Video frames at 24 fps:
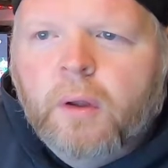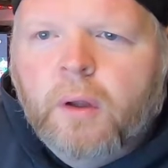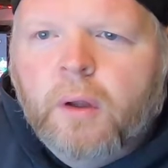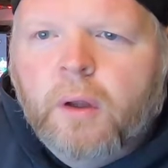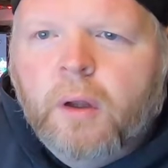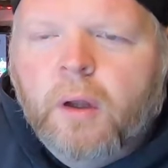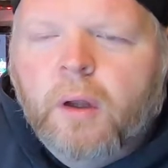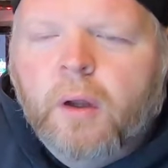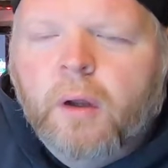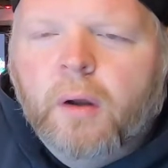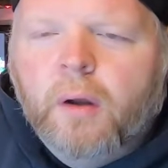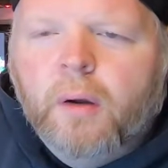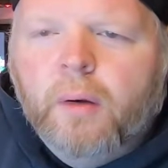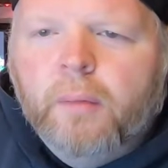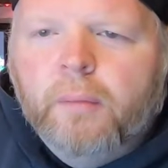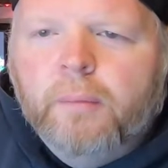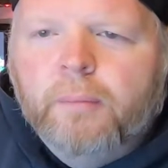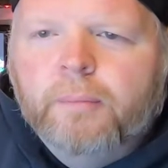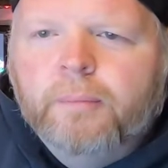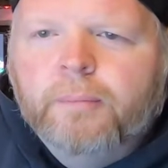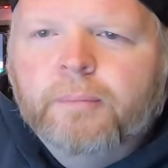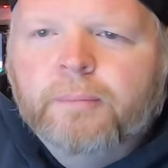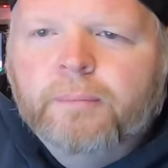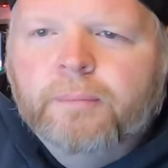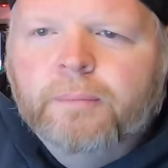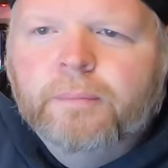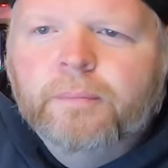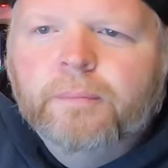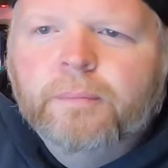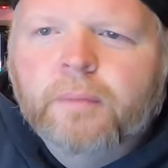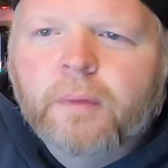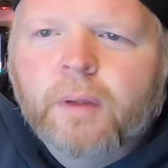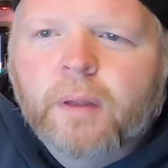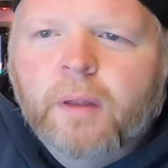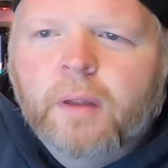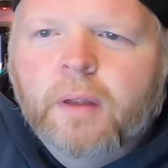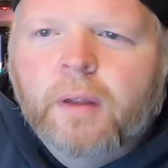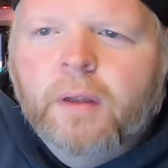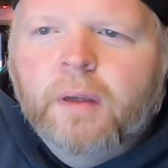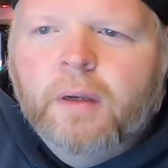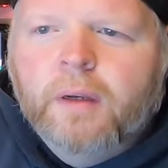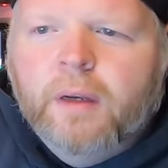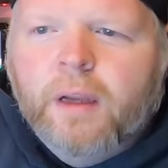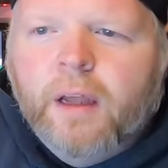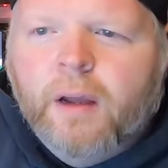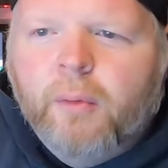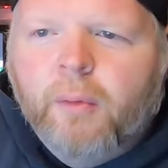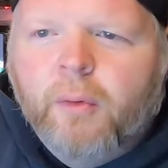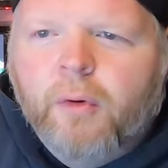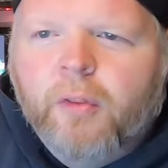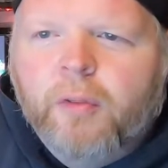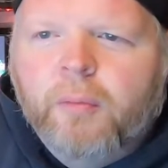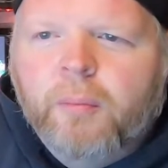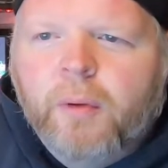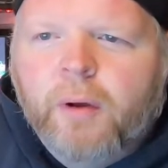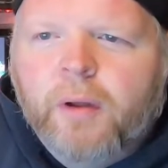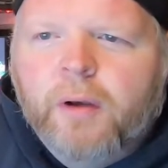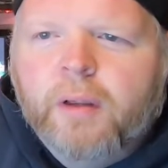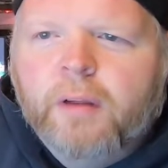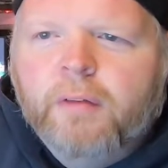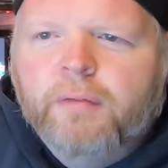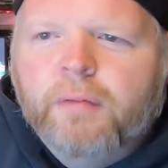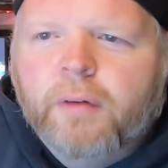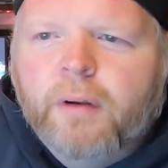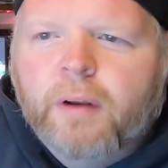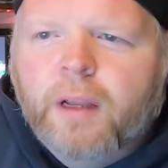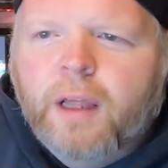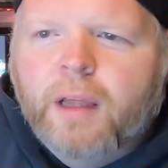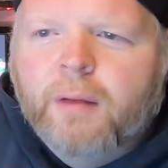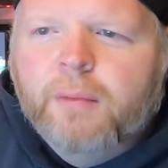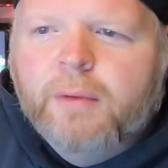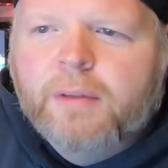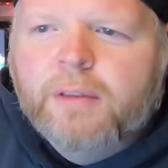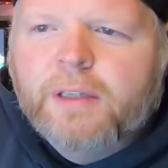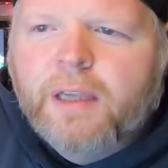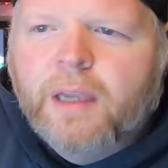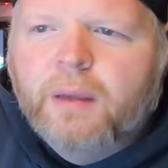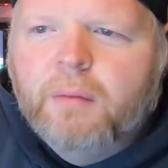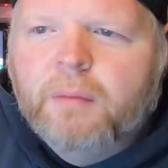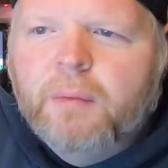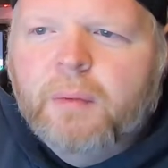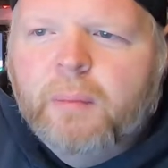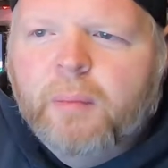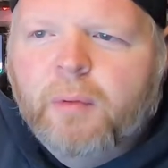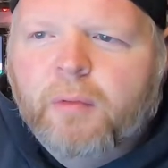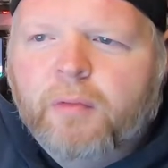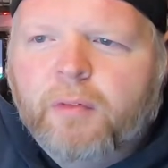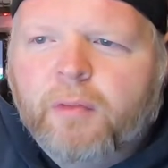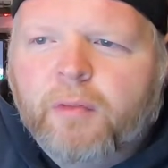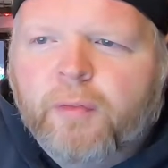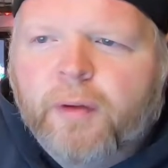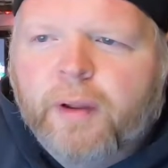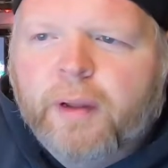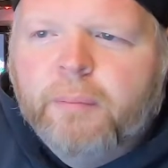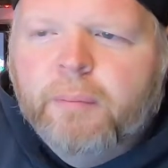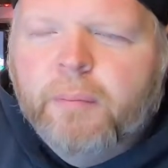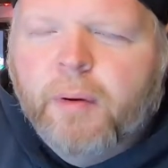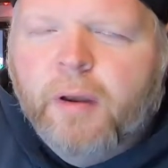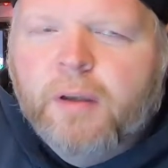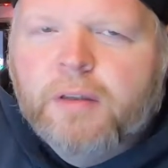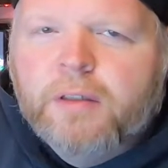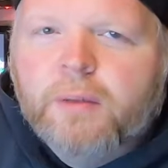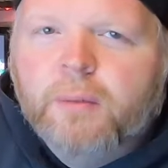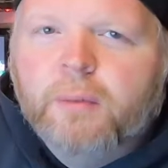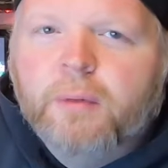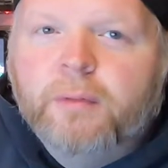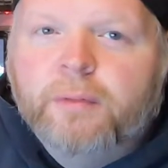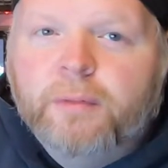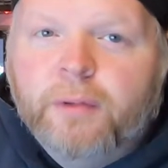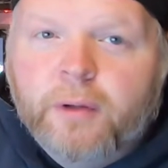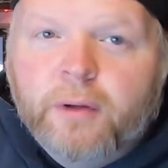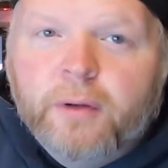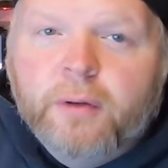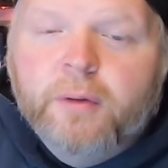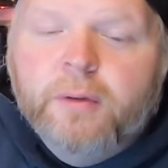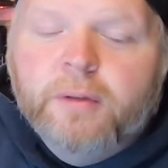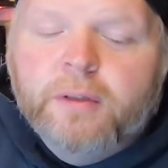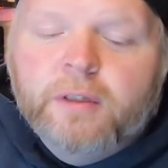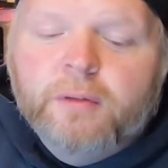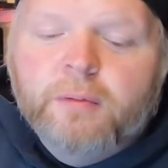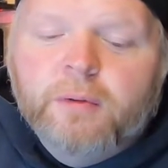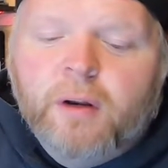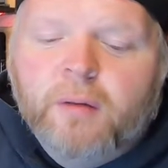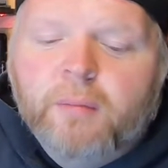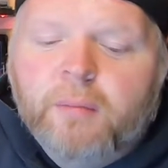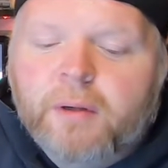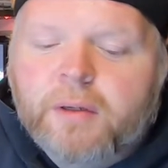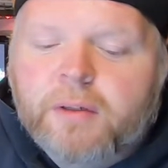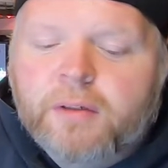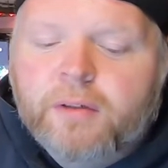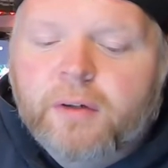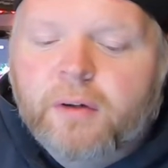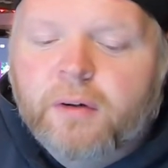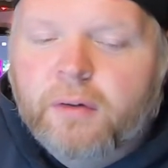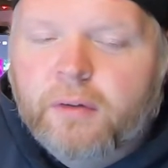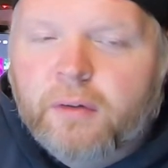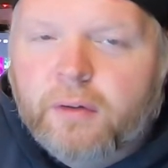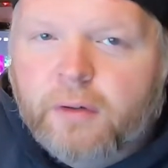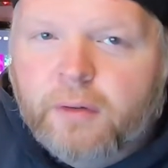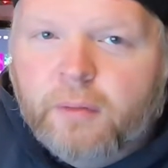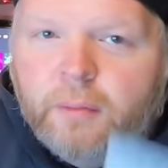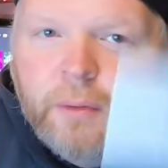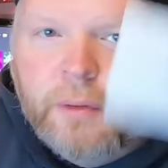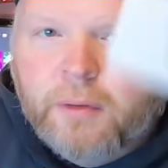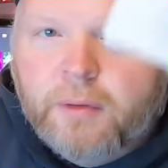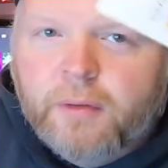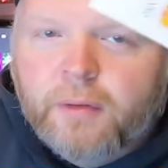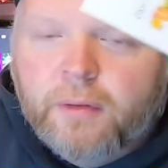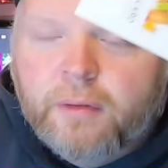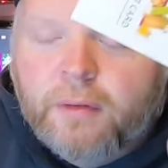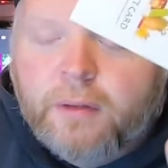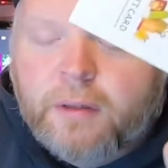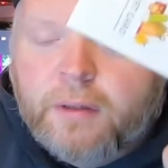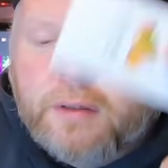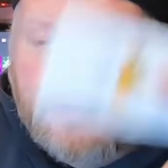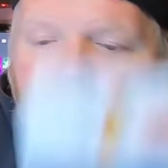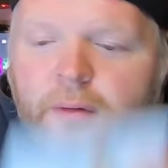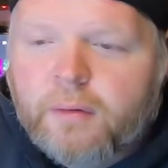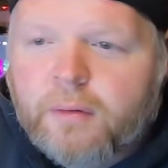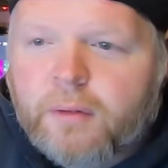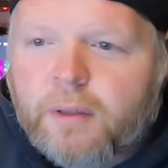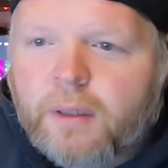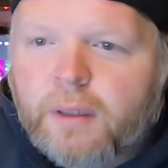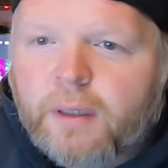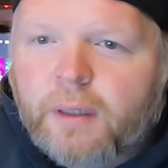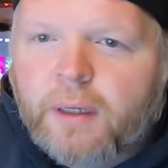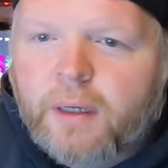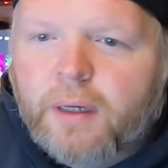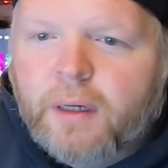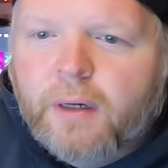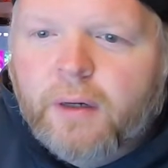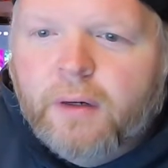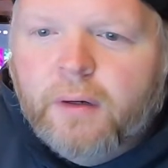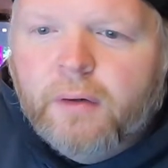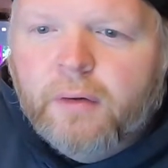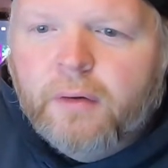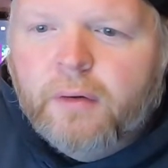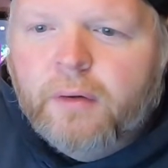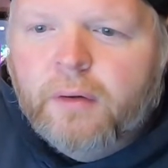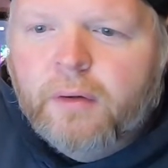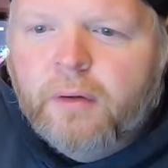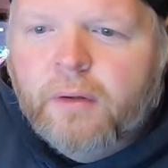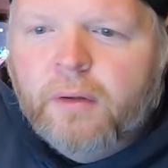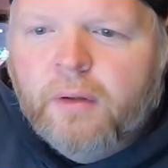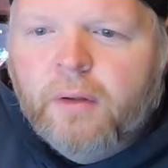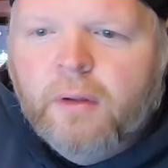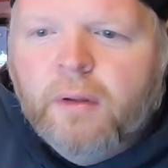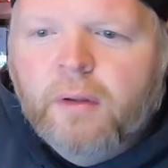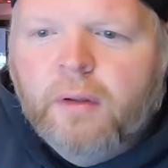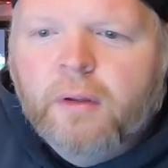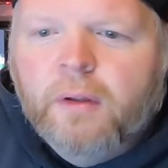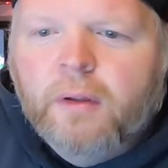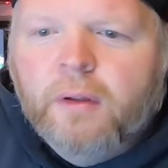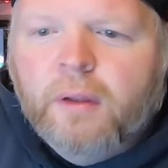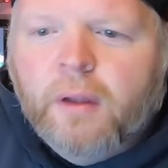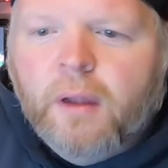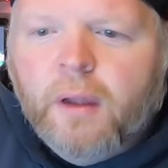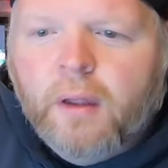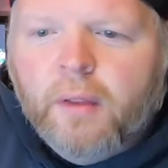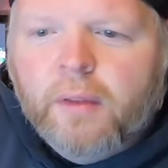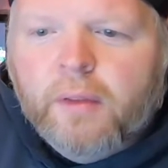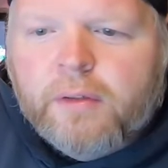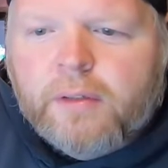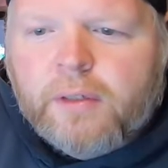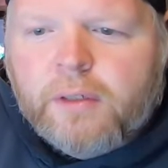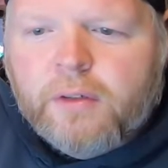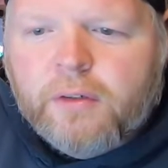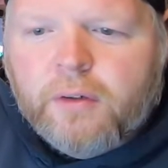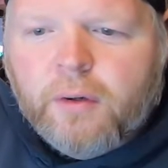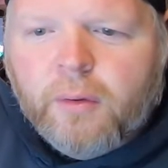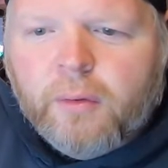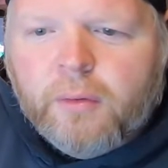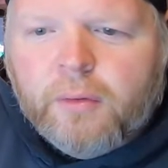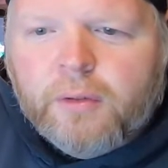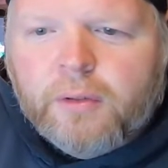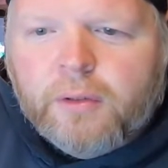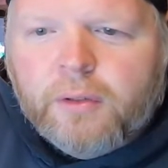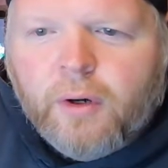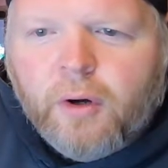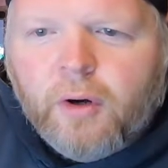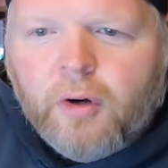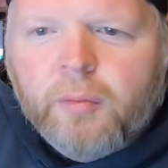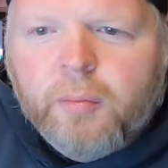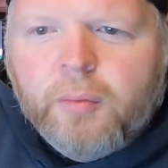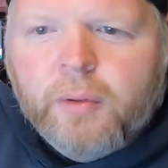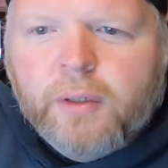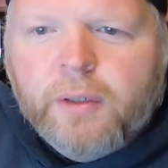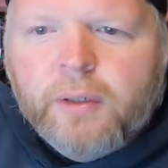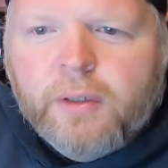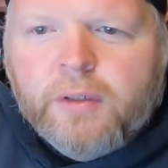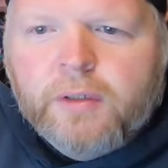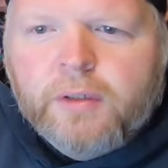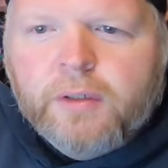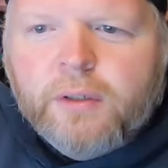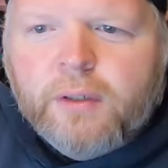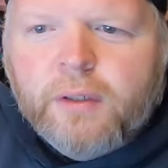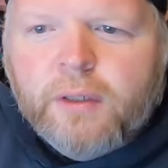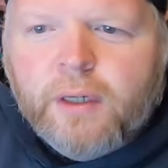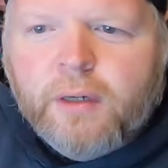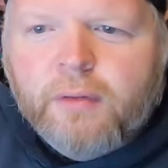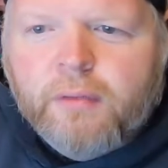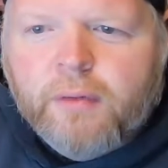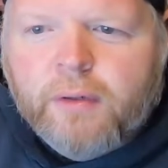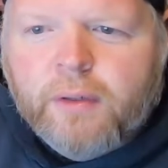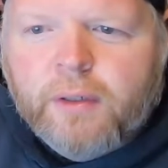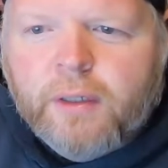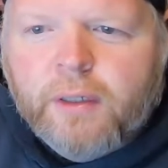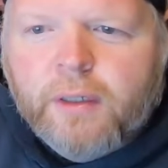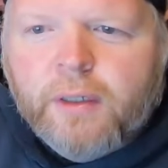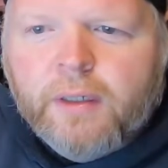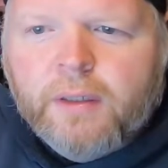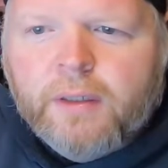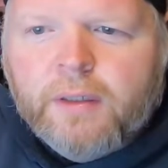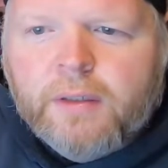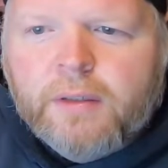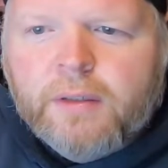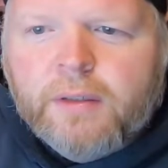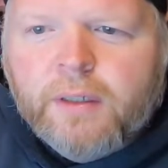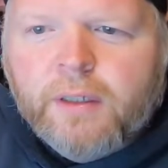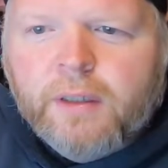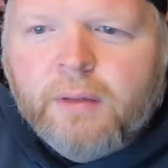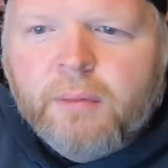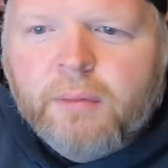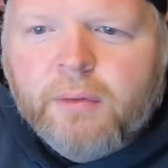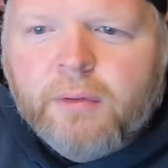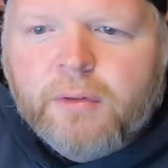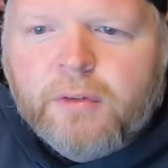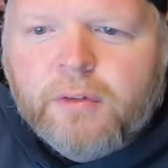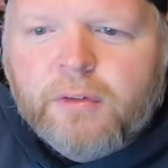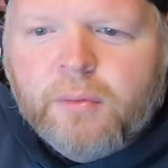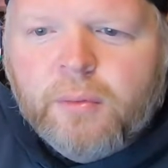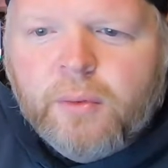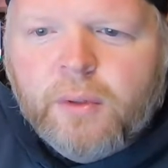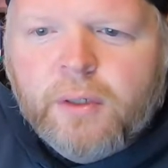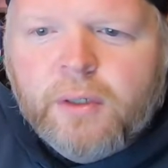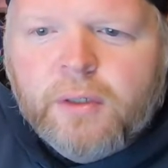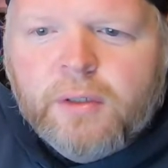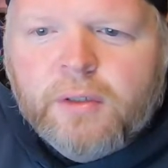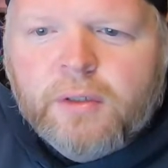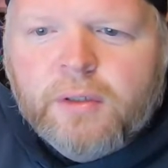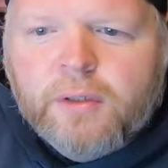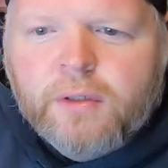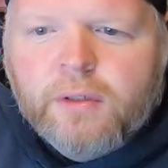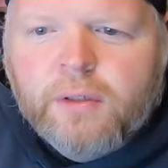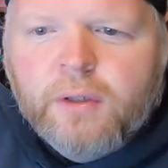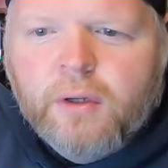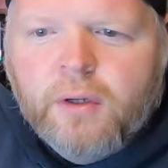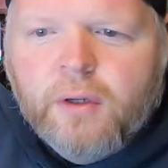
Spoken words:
Not worth the money. Funlab is scanning people for fake positive reviews. That's what I mentioned earlier with this little thing here. This controller is garbage. Could never get it to sync with the Switch.